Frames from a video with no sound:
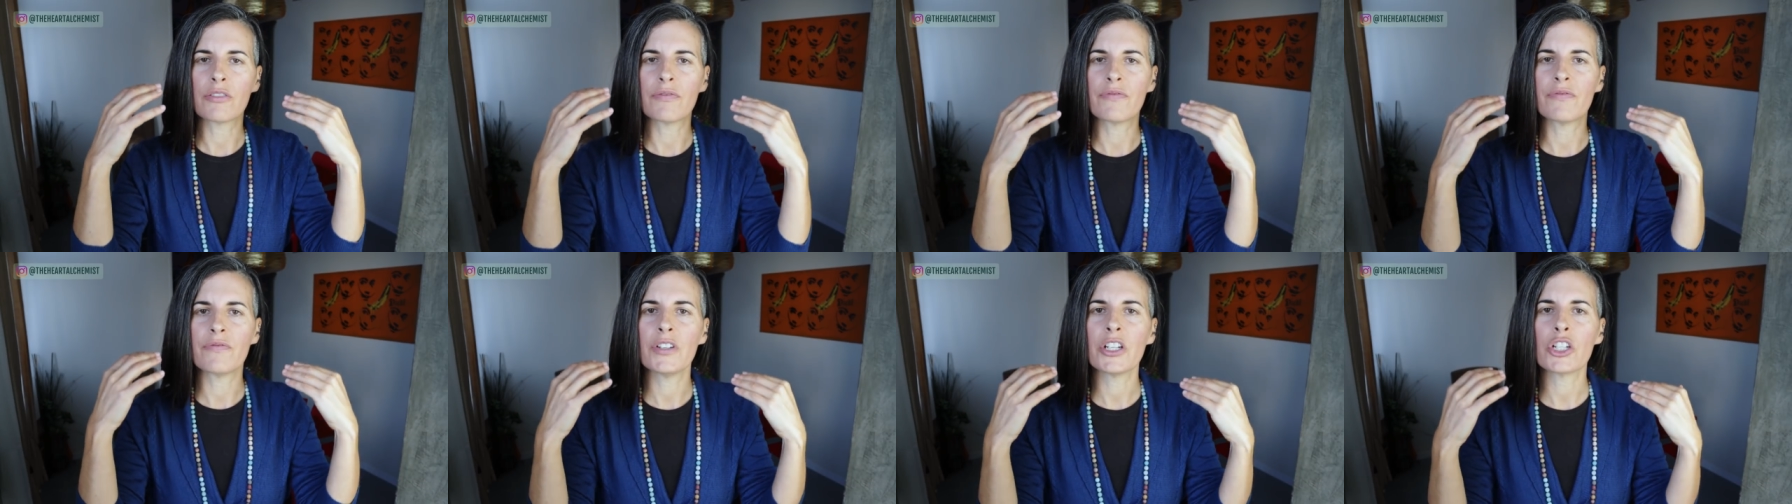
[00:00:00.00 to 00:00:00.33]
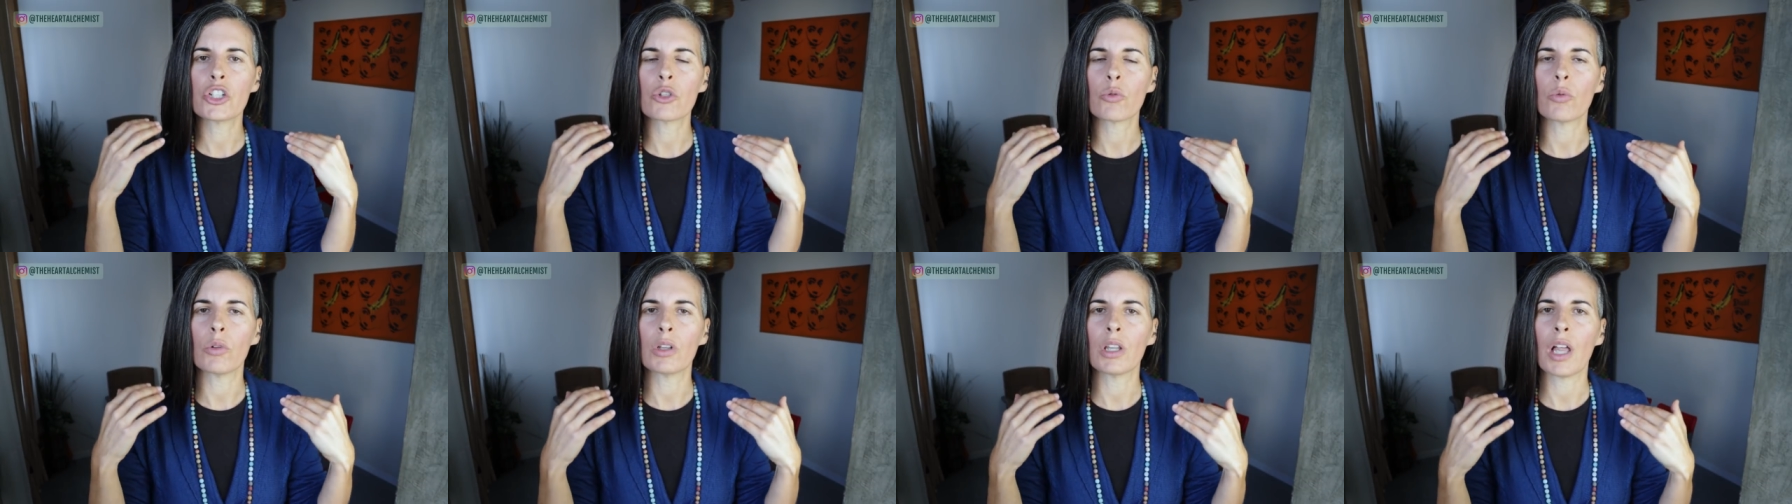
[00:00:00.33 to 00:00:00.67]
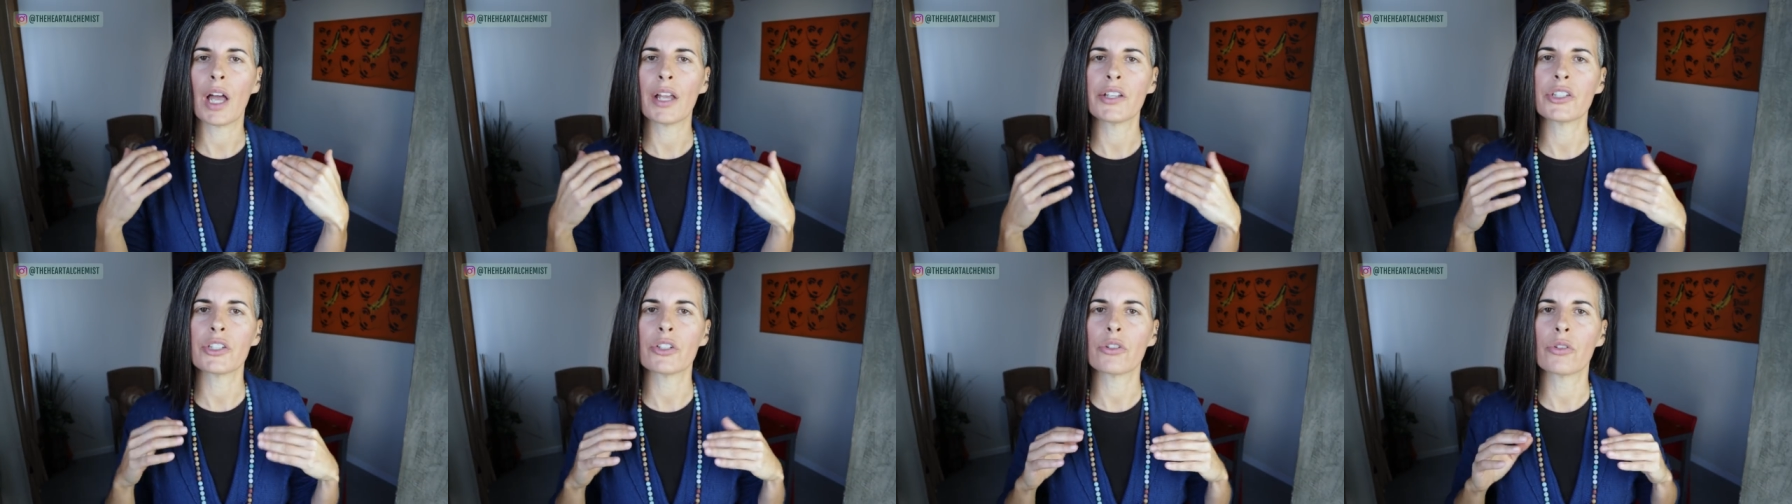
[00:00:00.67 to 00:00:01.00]
to
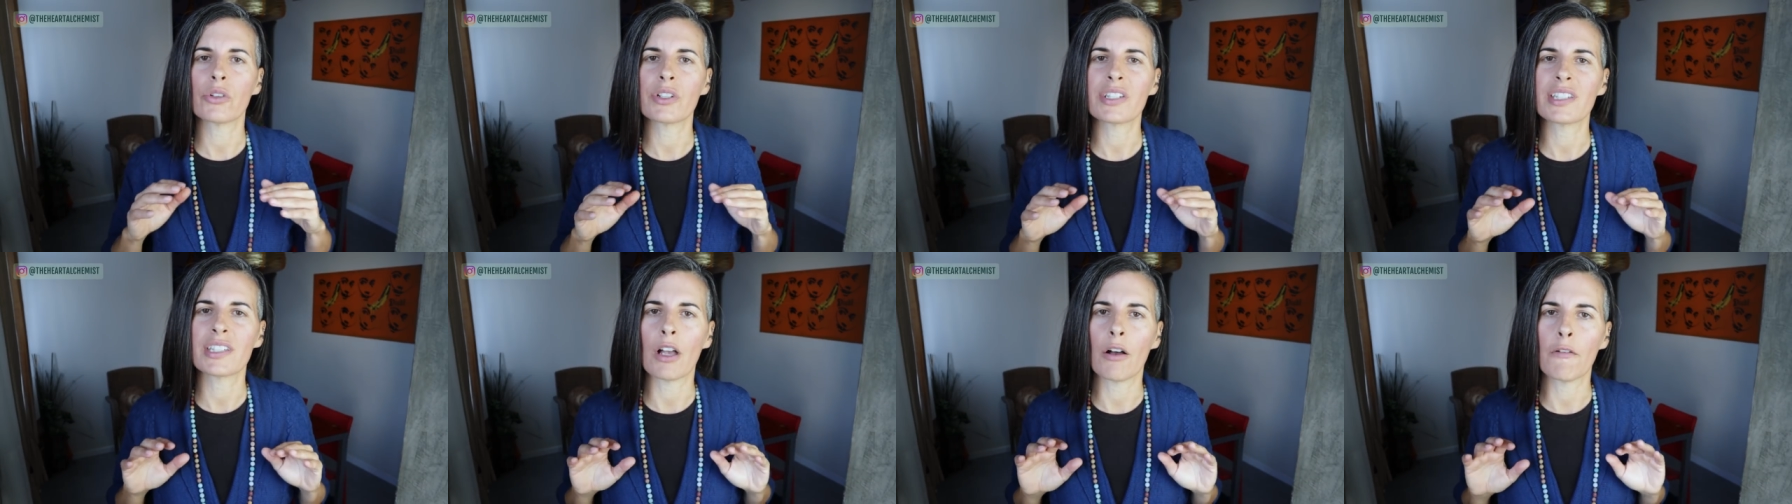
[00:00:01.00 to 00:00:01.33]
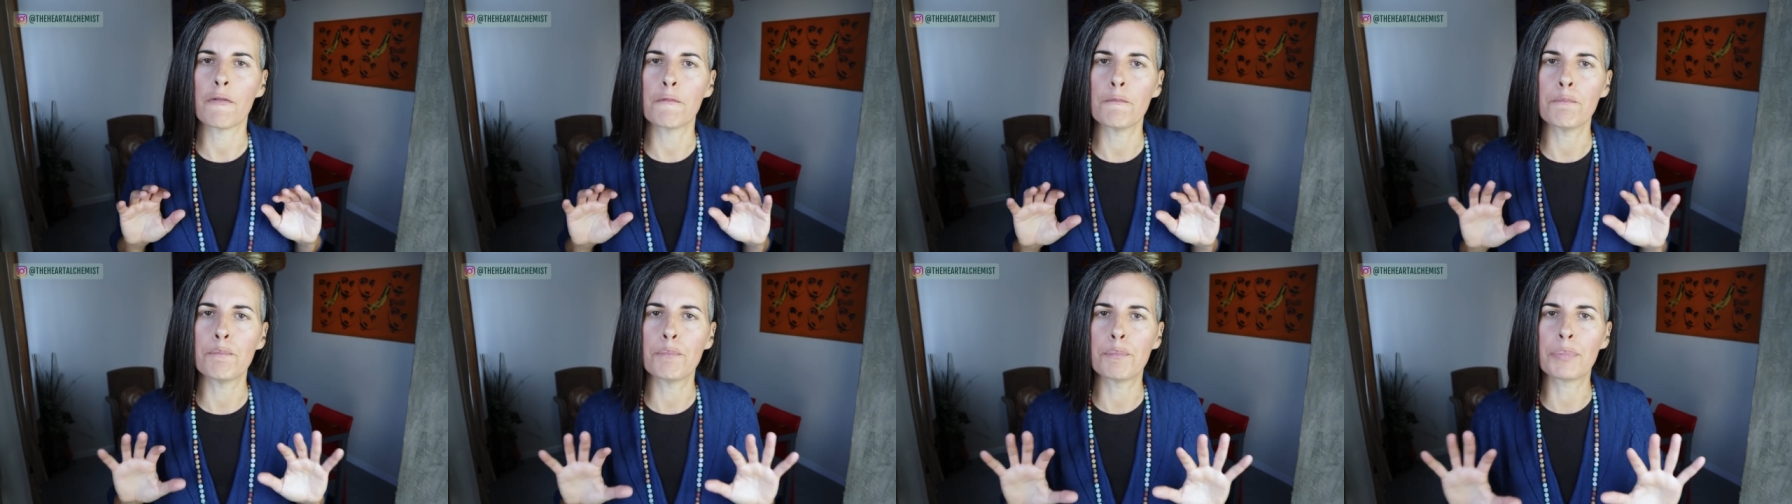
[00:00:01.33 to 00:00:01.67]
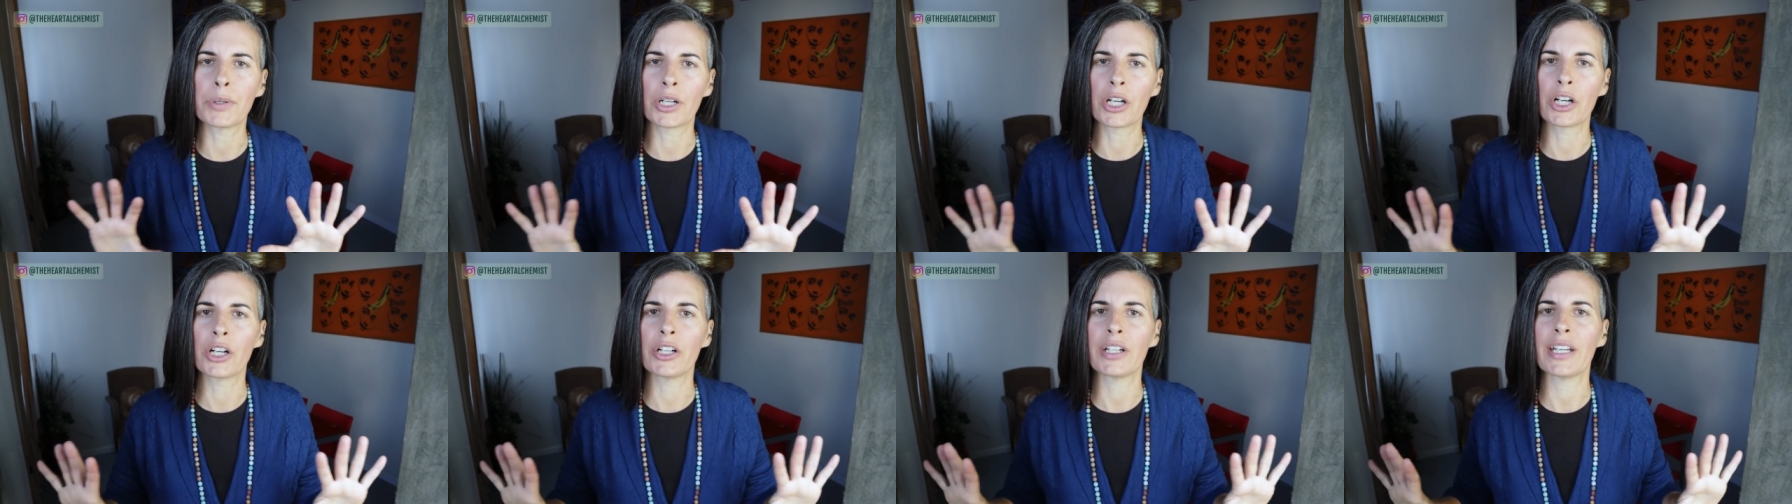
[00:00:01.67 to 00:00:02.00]
visualize yourself
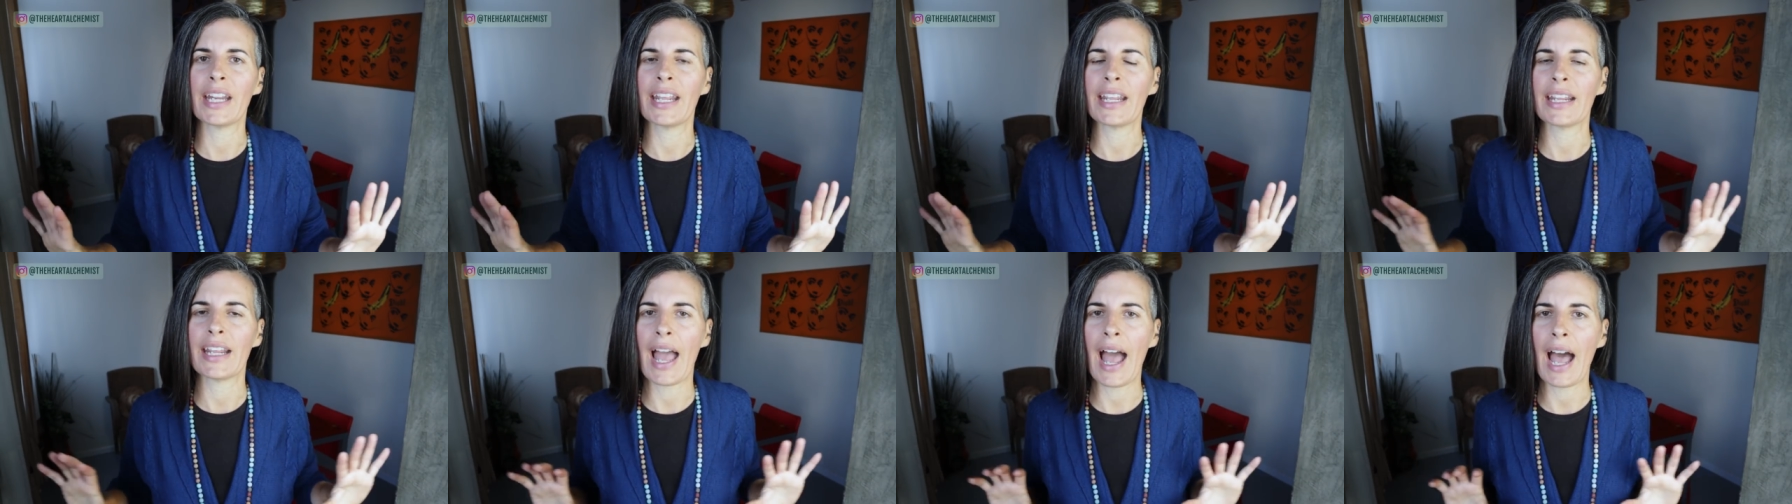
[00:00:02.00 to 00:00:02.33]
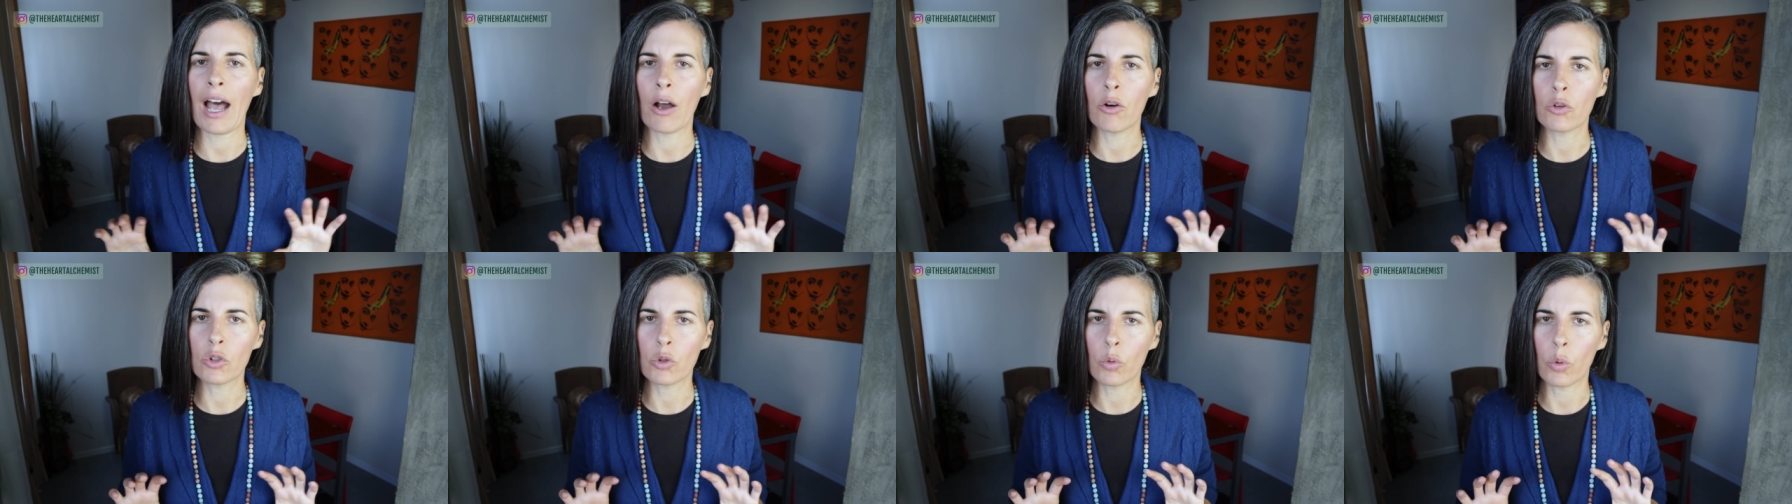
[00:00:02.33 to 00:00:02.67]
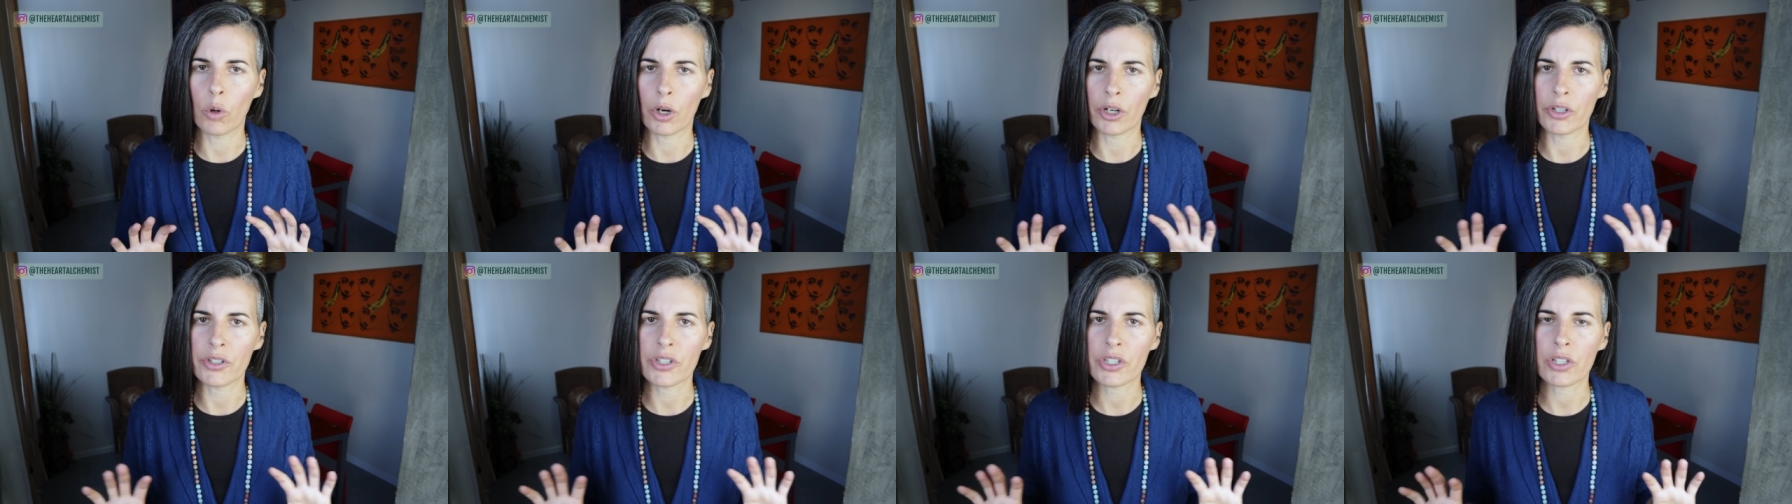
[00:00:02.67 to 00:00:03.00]
burning
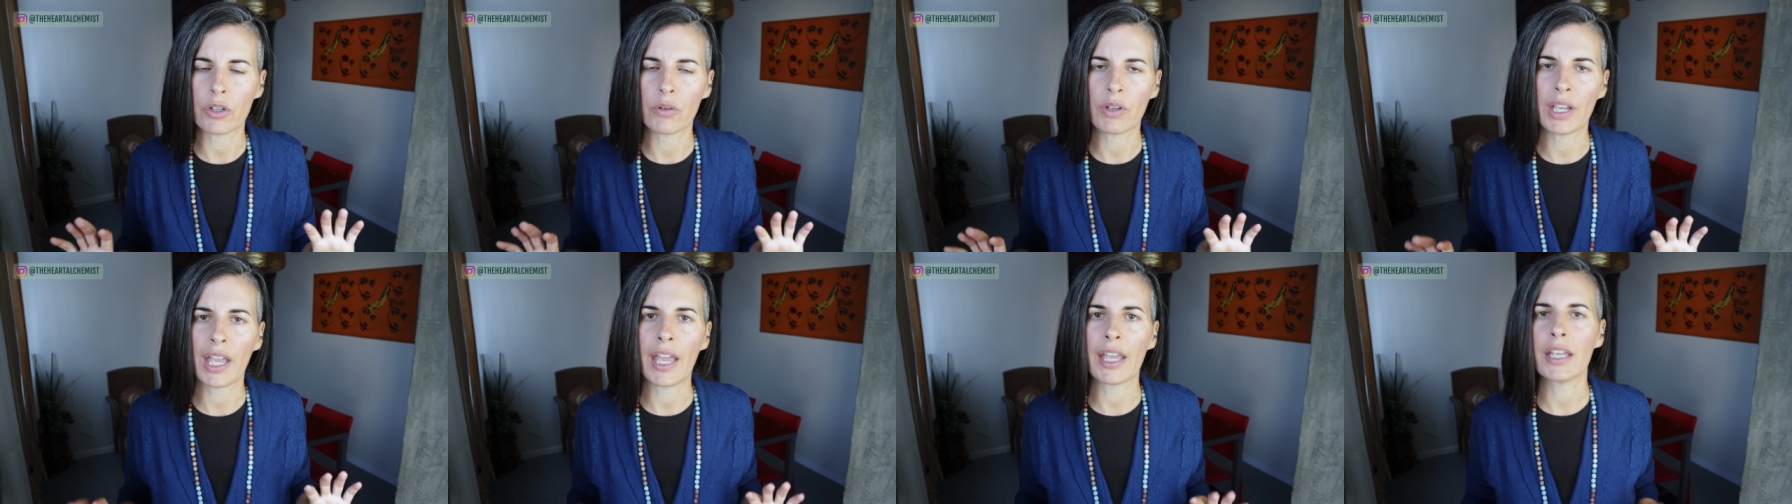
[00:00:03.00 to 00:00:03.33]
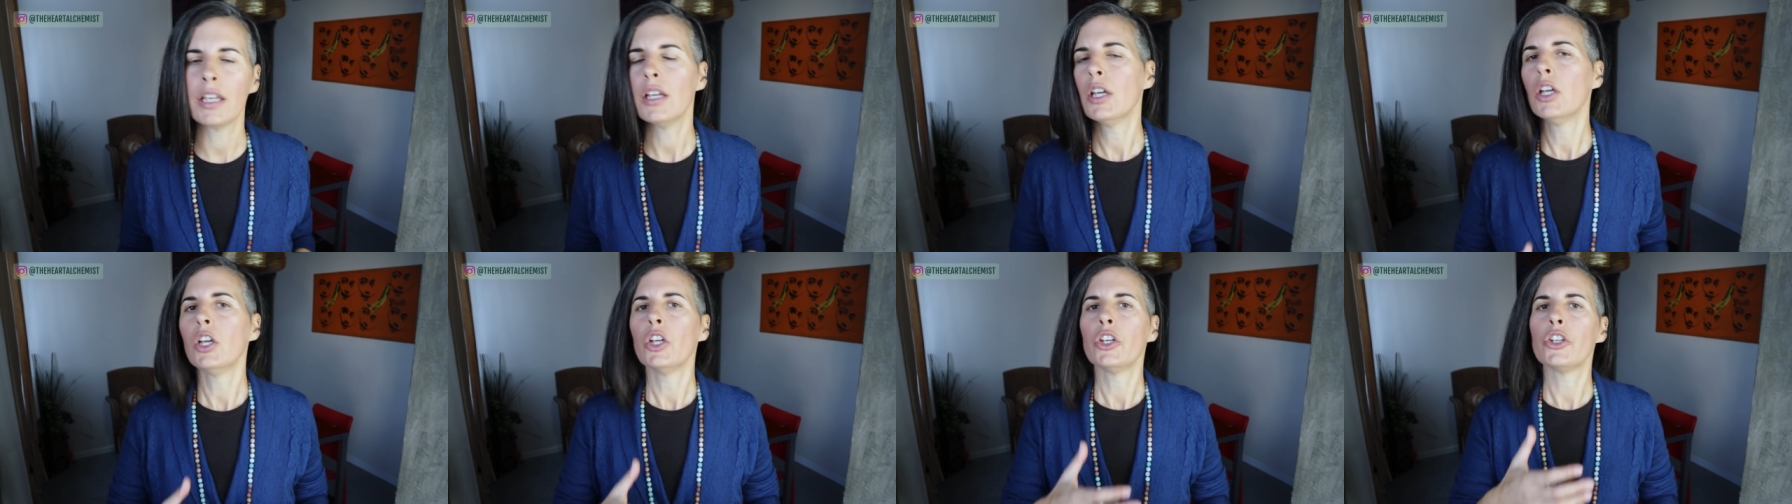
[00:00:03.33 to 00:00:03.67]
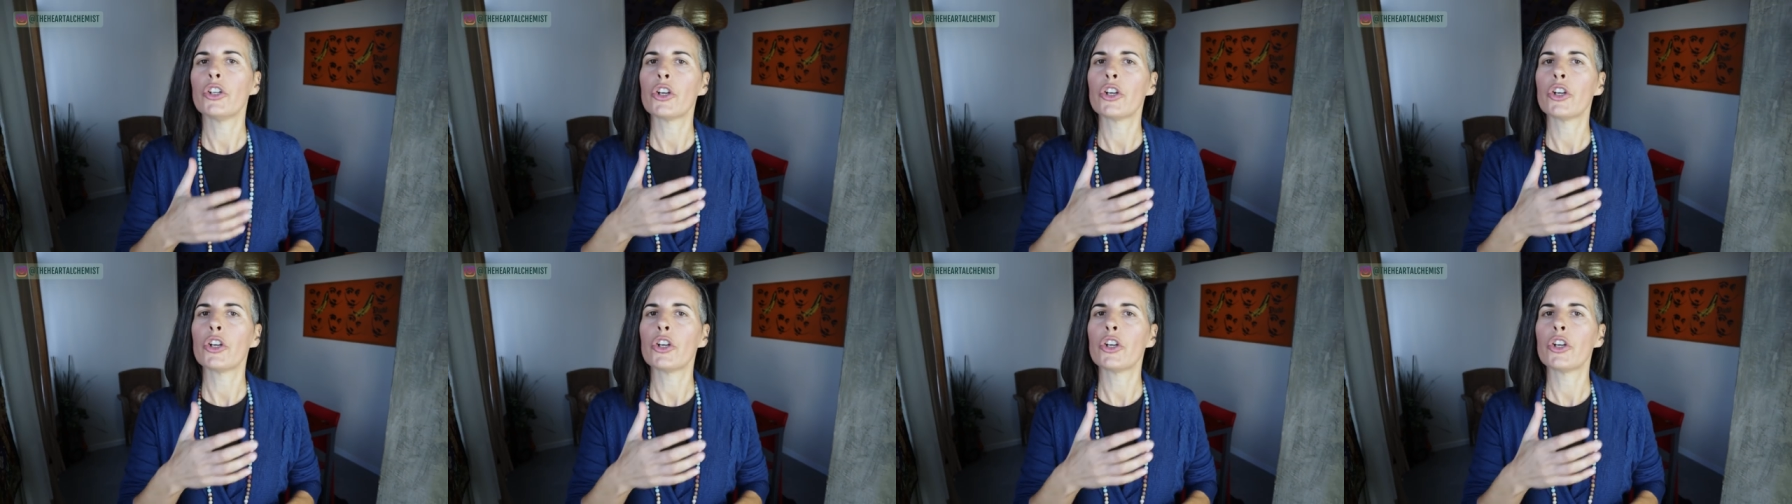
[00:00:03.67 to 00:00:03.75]
outwards, okay?